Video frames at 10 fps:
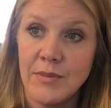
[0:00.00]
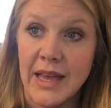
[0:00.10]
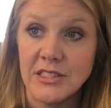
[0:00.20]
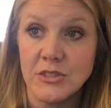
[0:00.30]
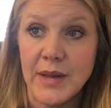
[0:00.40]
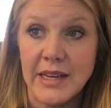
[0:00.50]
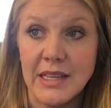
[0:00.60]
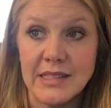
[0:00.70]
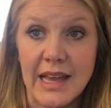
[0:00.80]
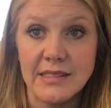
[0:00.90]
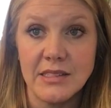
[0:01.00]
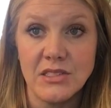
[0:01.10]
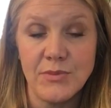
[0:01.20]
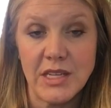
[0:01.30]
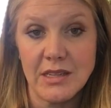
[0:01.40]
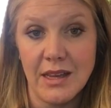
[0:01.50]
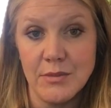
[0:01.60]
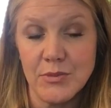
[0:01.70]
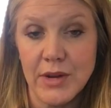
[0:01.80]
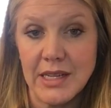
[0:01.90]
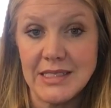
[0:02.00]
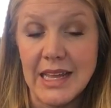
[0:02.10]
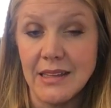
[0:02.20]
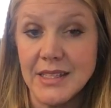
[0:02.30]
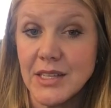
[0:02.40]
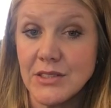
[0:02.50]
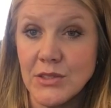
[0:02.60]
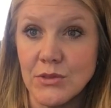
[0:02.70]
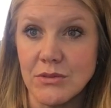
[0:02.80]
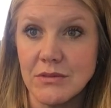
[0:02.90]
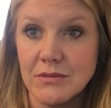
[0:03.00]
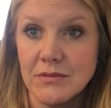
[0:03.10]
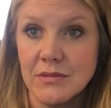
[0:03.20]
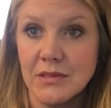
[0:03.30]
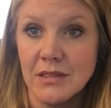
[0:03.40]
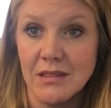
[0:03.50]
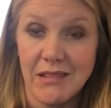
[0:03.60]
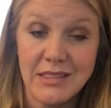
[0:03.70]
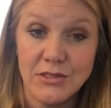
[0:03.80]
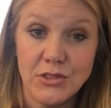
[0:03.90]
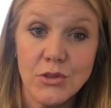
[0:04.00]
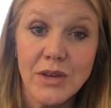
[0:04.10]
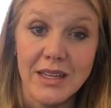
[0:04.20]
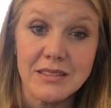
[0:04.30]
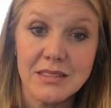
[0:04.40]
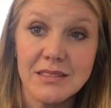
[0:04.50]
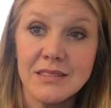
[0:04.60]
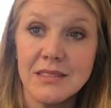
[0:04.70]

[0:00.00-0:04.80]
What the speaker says: Pastor Penny has asked us to make time to pray daily at noon. Let's do it.